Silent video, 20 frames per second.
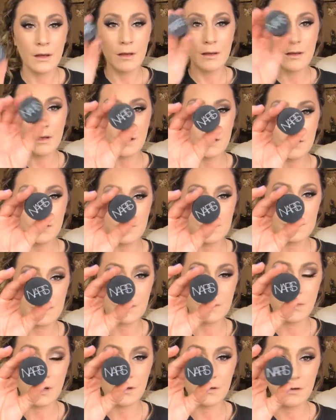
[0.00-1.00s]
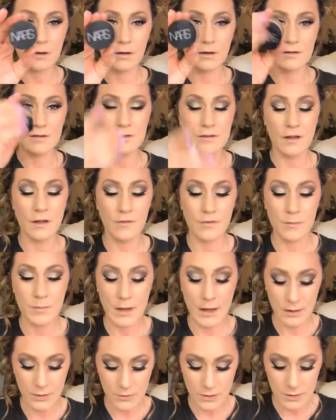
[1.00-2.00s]
Again, using my NARS Soft
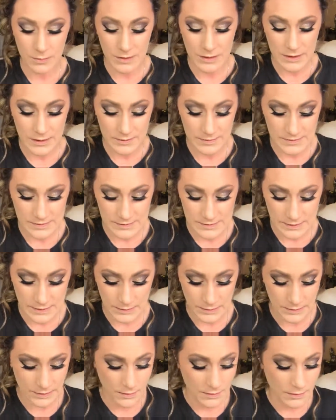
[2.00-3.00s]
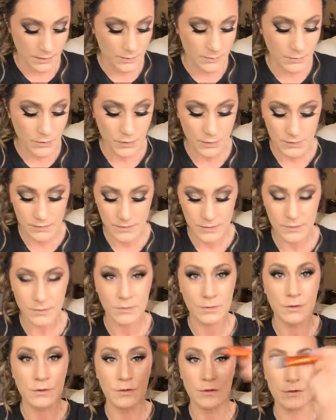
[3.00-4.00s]
Matte Creamy Concealer, I'm going to
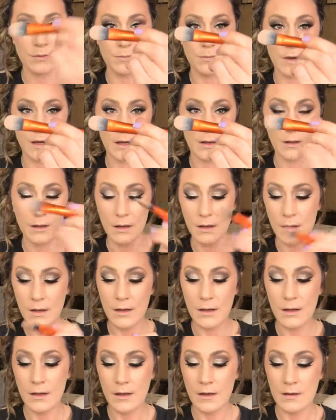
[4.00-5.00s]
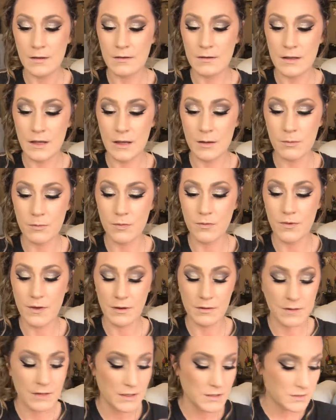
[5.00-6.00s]
use my same
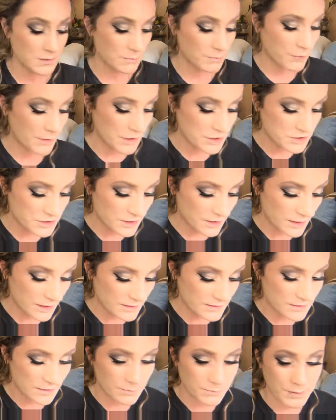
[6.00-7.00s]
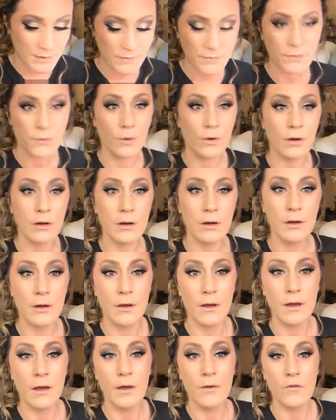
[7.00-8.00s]
foundation brush that I did before
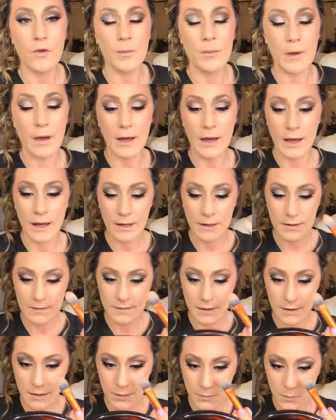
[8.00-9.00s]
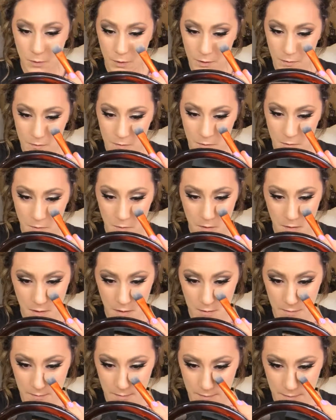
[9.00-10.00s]
for my eyes, and I'm going to
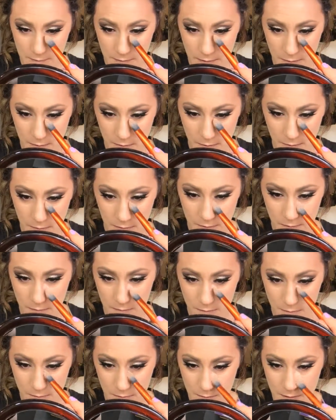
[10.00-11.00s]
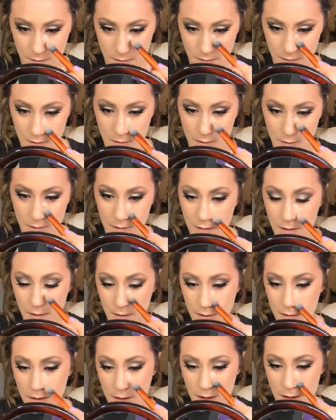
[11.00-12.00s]
conceal
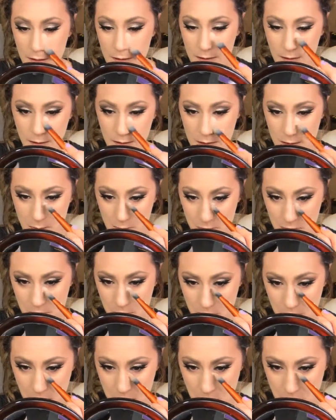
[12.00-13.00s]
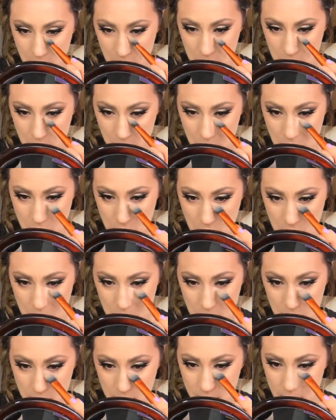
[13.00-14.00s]
and highlight under my eyes.